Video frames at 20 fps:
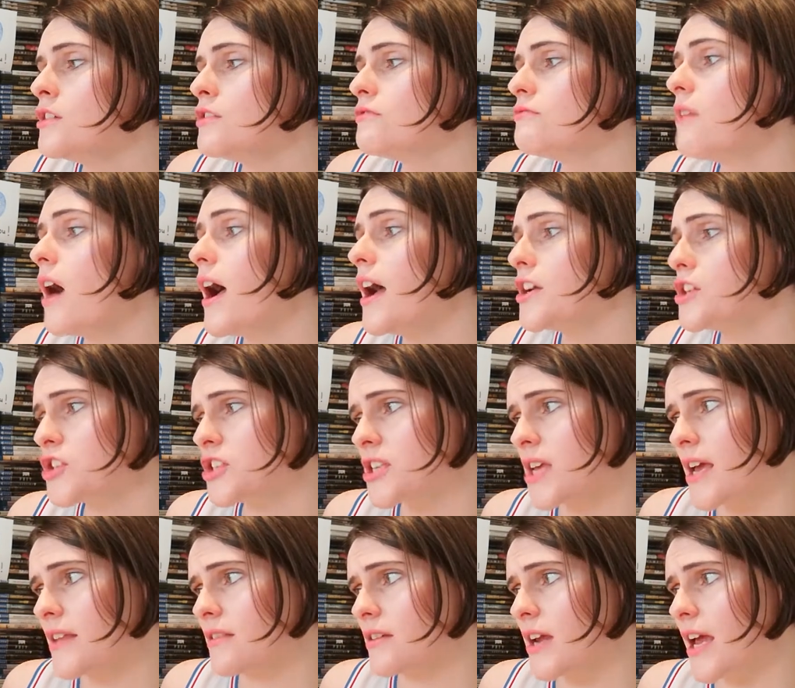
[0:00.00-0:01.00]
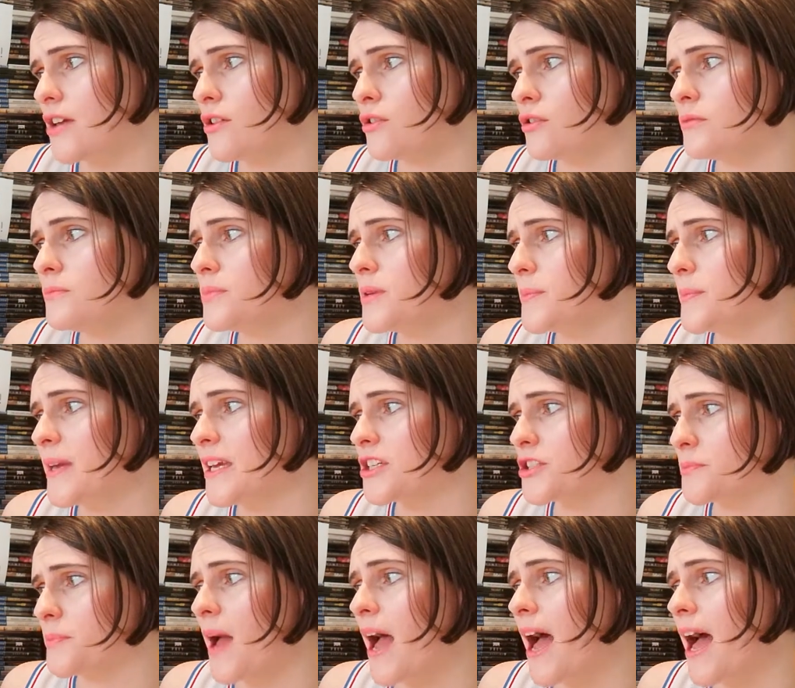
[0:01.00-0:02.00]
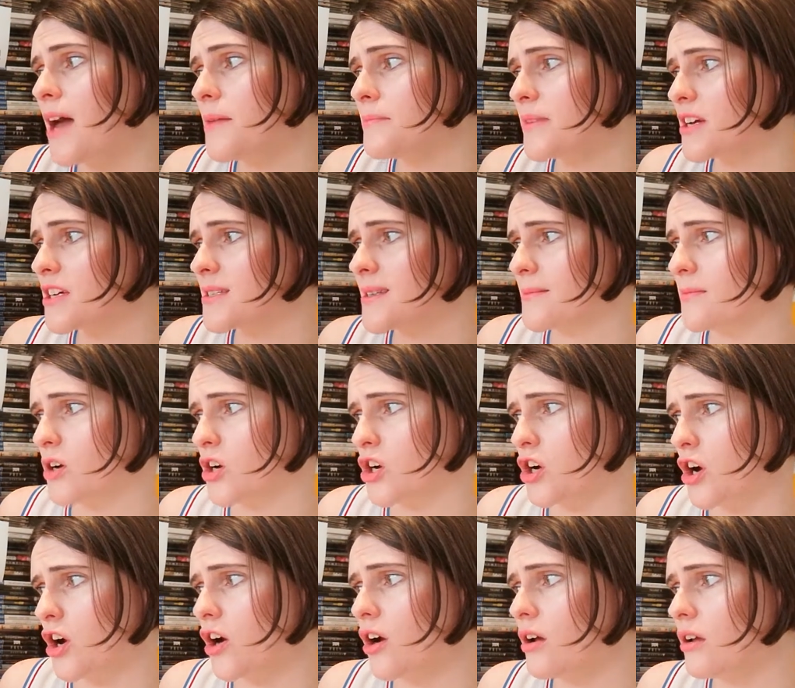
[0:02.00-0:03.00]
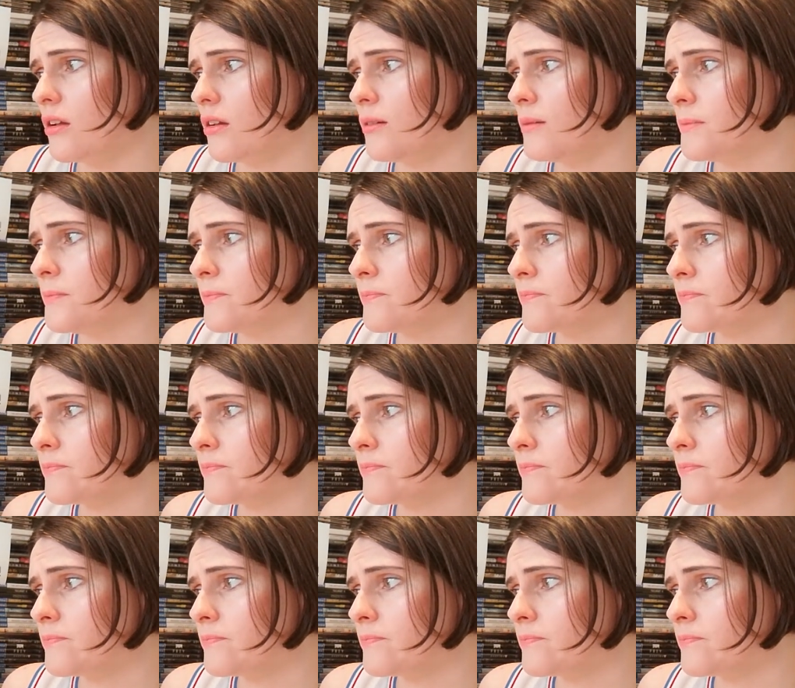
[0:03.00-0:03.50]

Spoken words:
"Raj said that I couldn't be Peter Pan because I'm a girl."